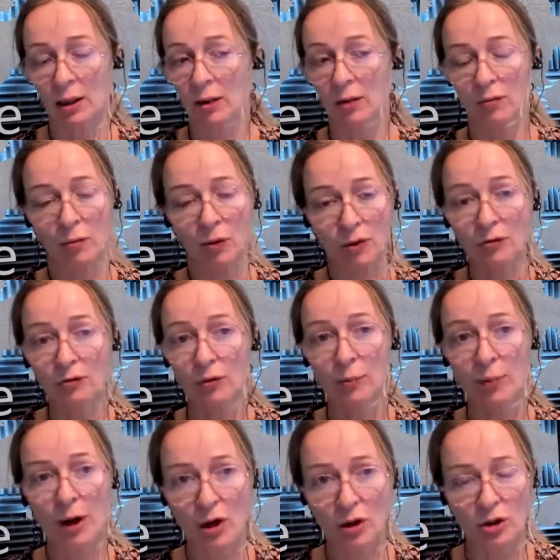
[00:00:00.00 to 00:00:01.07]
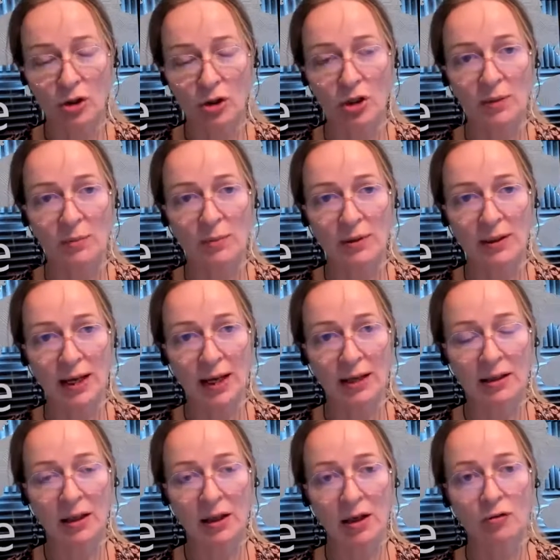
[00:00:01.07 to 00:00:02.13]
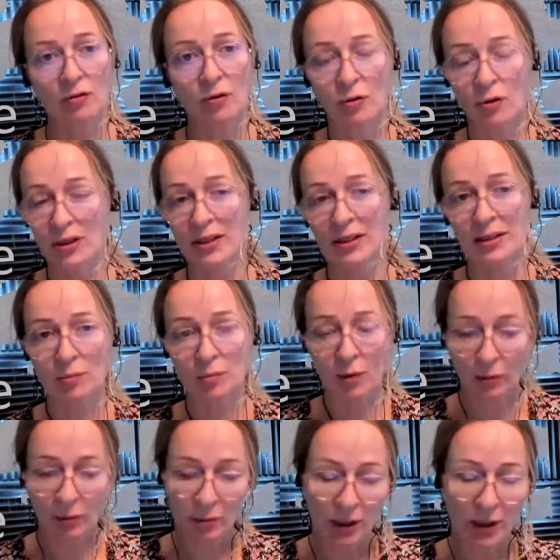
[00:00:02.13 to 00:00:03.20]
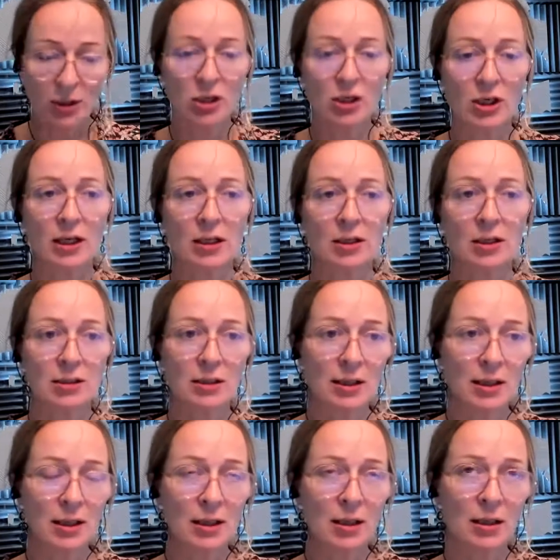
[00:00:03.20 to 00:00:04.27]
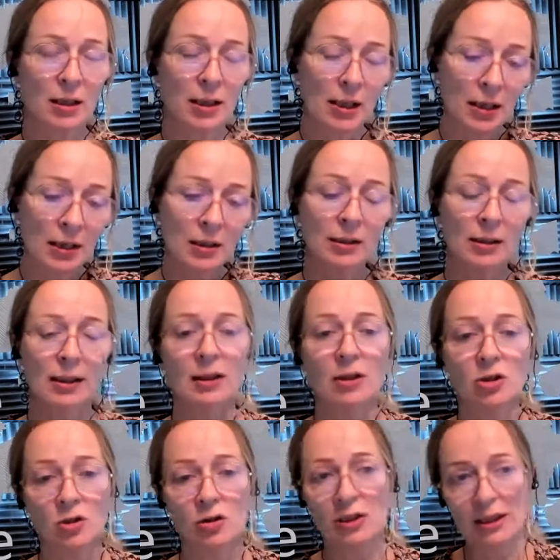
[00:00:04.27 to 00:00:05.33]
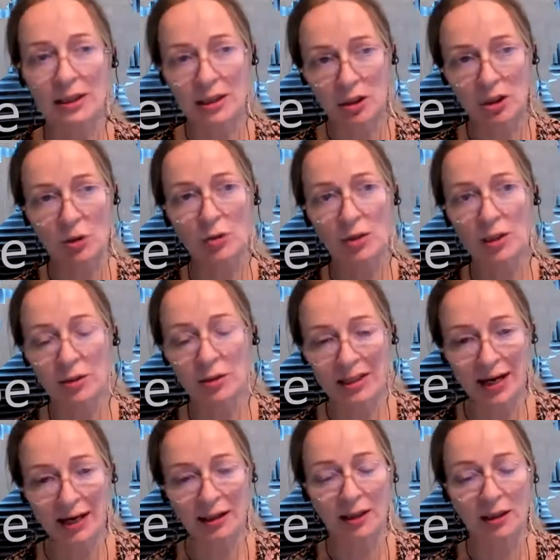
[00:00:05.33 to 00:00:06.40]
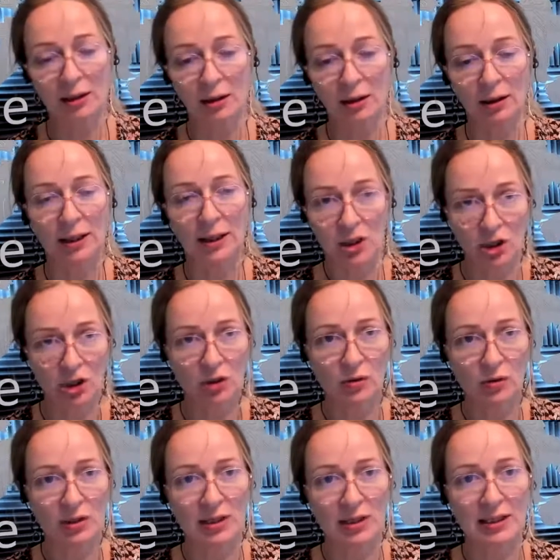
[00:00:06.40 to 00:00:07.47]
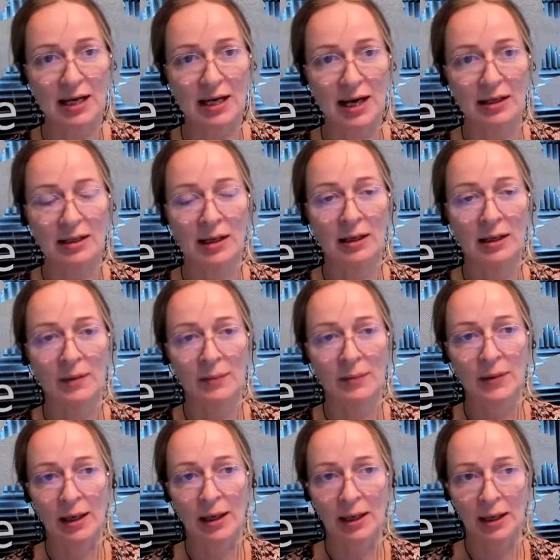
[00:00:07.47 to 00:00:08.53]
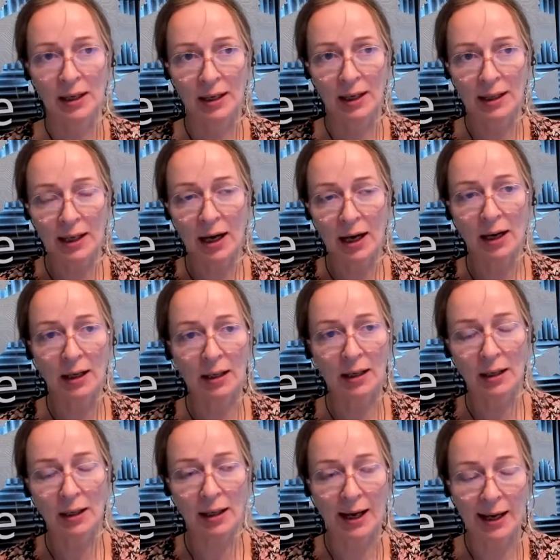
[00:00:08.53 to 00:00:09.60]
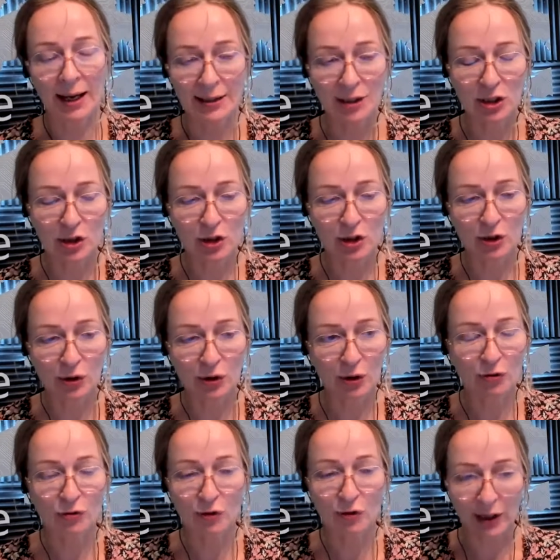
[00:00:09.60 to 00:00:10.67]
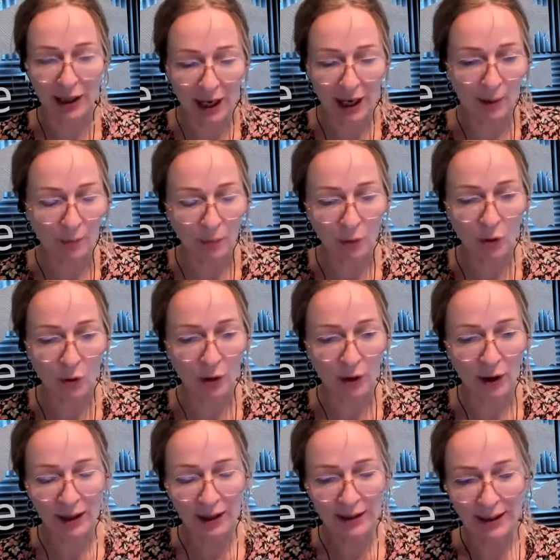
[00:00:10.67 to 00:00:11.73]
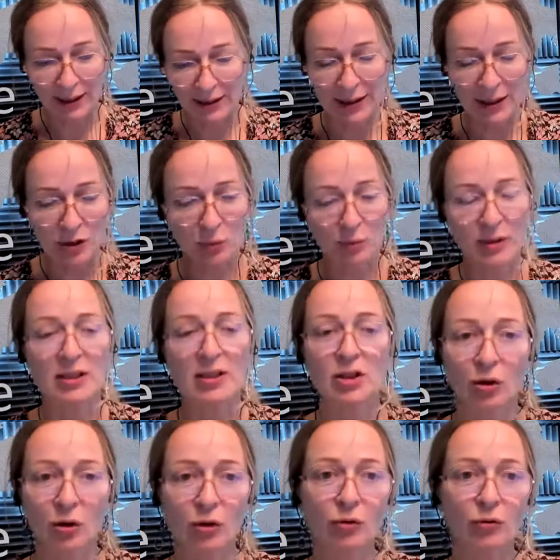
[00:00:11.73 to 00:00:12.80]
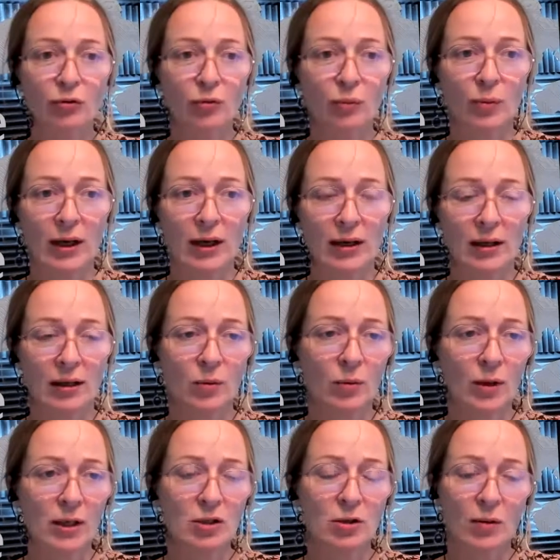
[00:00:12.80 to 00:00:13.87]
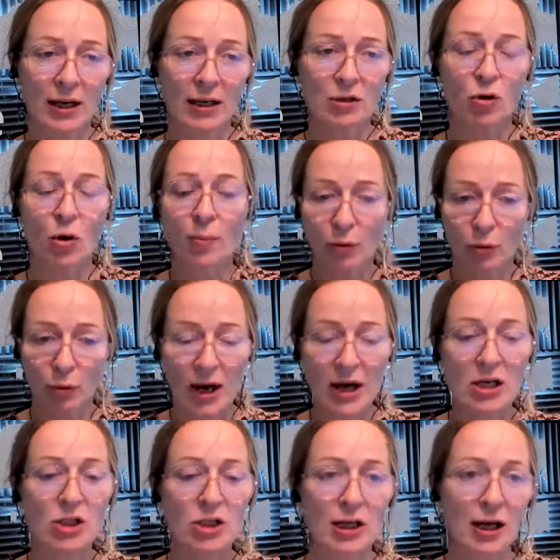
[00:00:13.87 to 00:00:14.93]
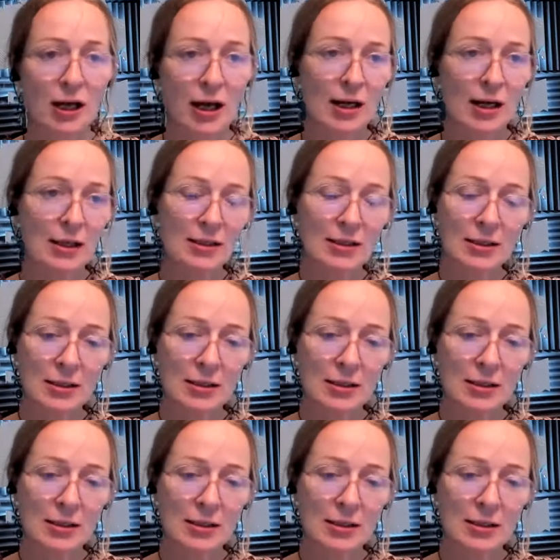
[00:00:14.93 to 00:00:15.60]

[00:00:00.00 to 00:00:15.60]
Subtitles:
wonderful partnership that focuses very much into these socio-technical issues that AI has to overcome or that need to be solved when trying to operationalize